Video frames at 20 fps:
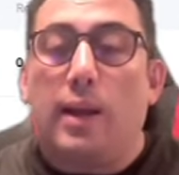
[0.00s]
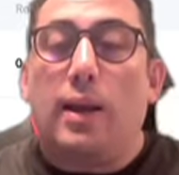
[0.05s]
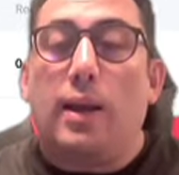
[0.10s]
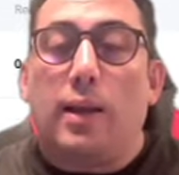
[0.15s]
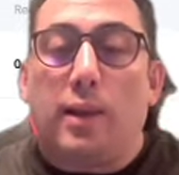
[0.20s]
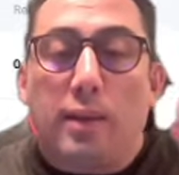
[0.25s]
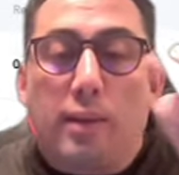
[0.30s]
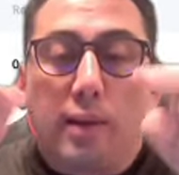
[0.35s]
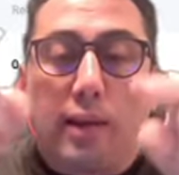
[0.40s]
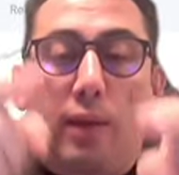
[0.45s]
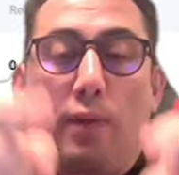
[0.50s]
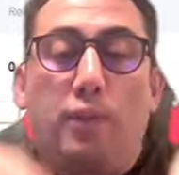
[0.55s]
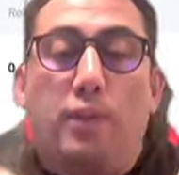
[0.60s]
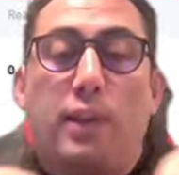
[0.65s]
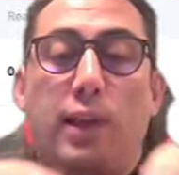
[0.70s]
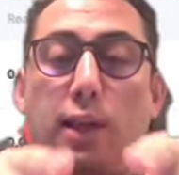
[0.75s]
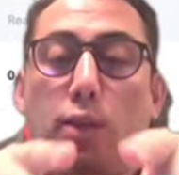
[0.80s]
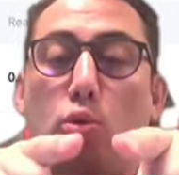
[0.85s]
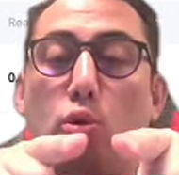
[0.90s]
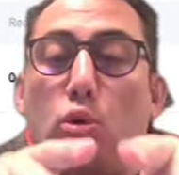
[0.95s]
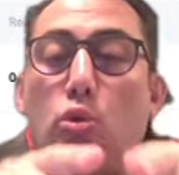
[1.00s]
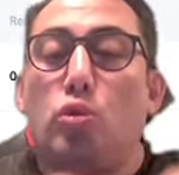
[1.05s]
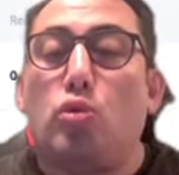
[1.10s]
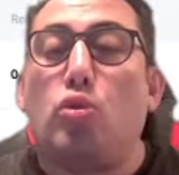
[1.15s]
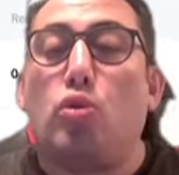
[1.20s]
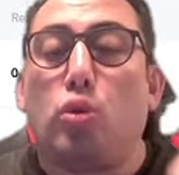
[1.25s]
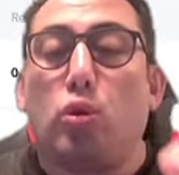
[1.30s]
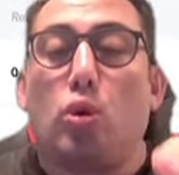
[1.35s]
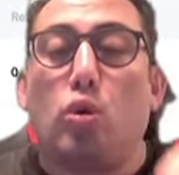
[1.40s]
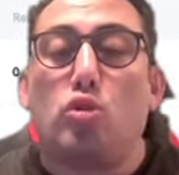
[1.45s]
if they don't
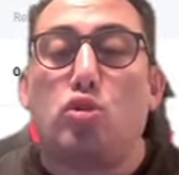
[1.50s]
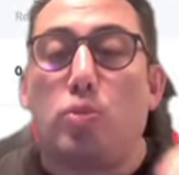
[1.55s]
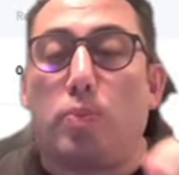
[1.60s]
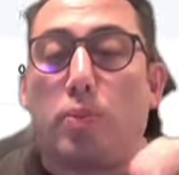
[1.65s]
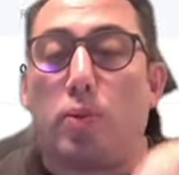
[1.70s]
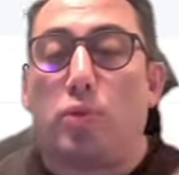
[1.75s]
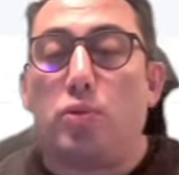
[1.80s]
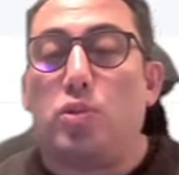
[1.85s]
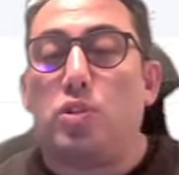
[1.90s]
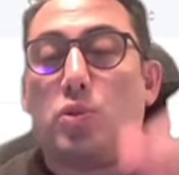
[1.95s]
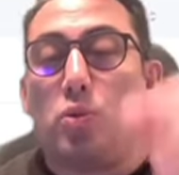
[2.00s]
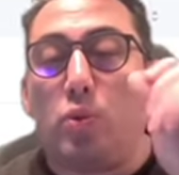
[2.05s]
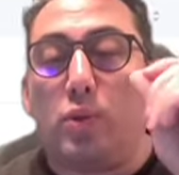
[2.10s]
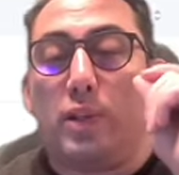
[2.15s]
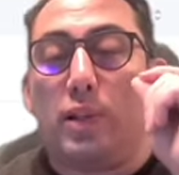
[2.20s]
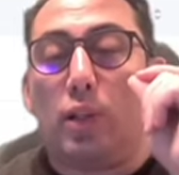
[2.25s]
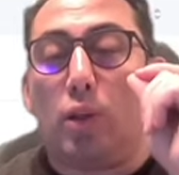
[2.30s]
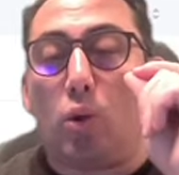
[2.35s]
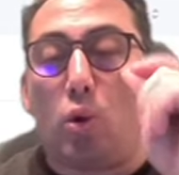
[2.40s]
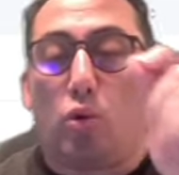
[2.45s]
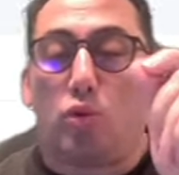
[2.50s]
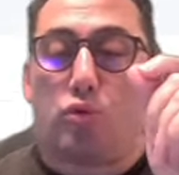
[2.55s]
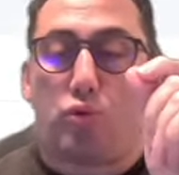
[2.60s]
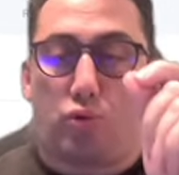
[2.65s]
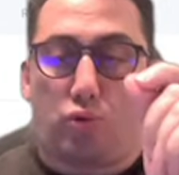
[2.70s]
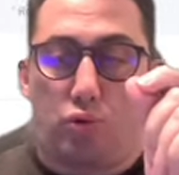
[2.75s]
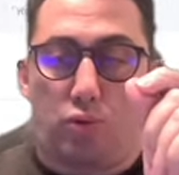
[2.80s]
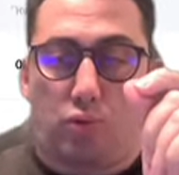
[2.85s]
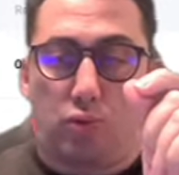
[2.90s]
close the position with a loss